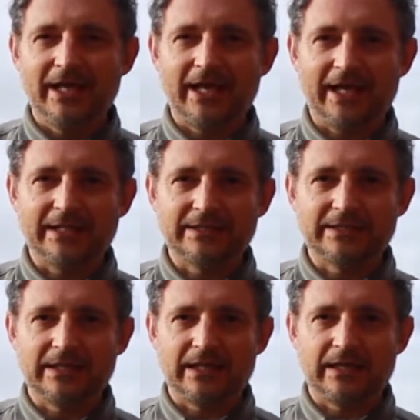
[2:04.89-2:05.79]

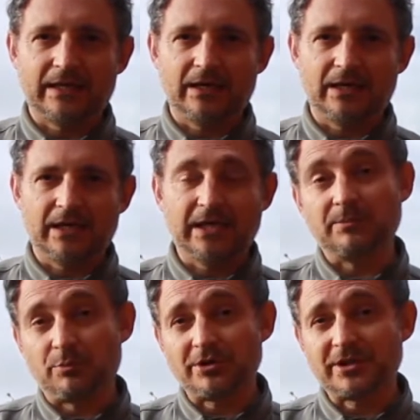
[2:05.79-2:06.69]
And uh, uh, in
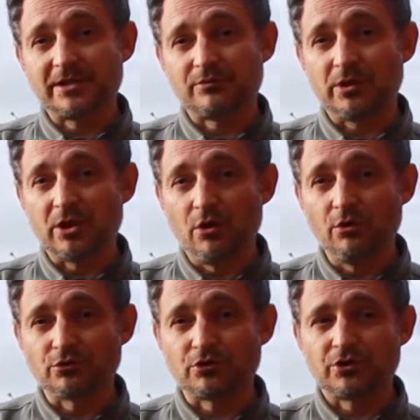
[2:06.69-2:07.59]
the process, we
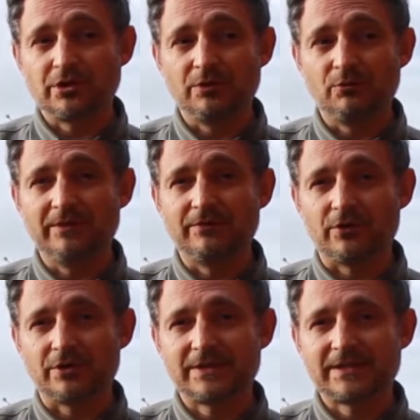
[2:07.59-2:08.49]
coach the
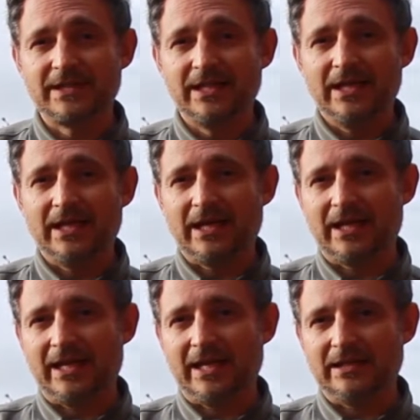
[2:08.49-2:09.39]
weavers
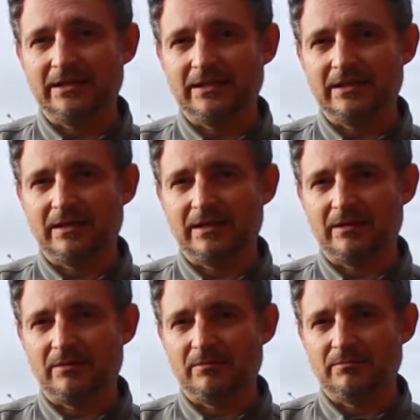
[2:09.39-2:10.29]
uh, in
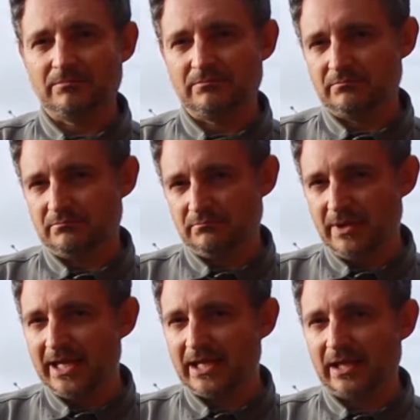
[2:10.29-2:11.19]
uh,
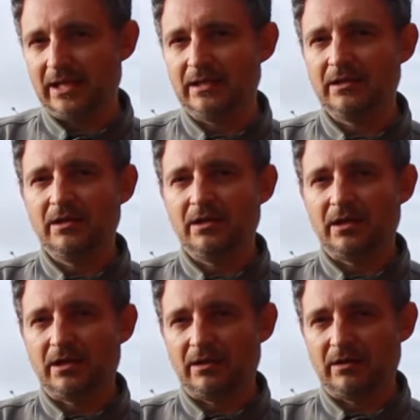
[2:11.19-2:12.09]
making
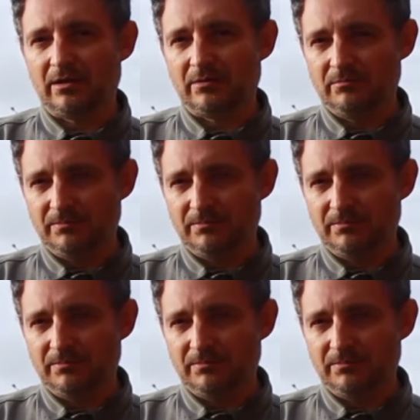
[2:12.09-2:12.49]
uh,